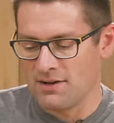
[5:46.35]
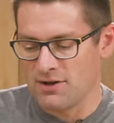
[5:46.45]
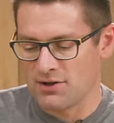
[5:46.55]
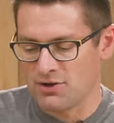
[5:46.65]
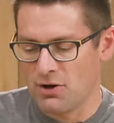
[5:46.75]
I
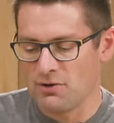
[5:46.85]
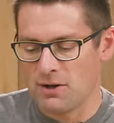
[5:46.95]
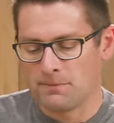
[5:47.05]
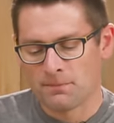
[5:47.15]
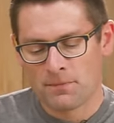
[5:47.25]
just showed
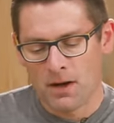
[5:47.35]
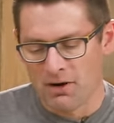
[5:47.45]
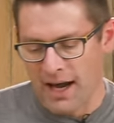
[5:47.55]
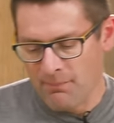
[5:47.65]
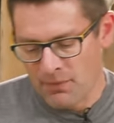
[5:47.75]
you.
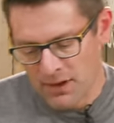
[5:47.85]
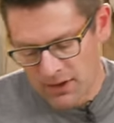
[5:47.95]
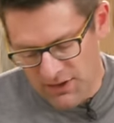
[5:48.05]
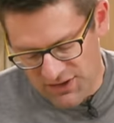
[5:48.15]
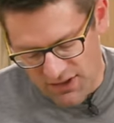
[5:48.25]
Okay,
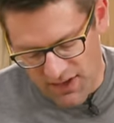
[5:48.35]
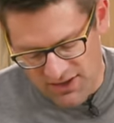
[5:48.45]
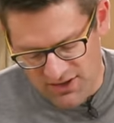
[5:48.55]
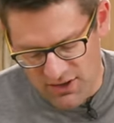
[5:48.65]
so let's